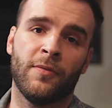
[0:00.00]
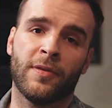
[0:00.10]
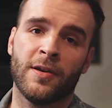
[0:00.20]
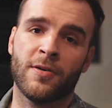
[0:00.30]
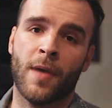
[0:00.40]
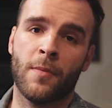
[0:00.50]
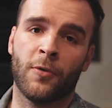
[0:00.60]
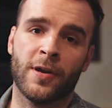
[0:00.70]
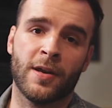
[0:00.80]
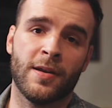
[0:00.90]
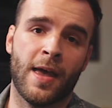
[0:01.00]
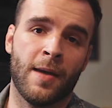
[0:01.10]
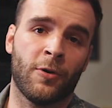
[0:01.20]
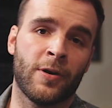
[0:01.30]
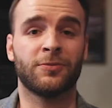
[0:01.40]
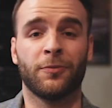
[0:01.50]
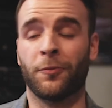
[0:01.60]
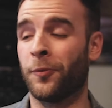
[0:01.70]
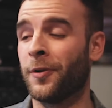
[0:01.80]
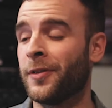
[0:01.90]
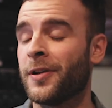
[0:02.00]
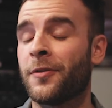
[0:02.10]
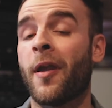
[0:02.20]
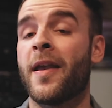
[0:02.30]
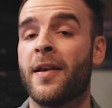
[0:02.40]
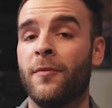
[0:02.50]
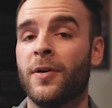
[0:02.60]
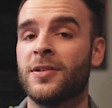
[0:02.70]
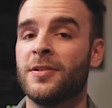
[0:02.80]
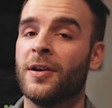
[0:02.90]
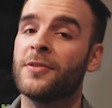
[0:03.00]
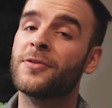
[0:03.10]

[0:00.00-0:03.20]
Within Your Memory, and Emery is really great at what she does.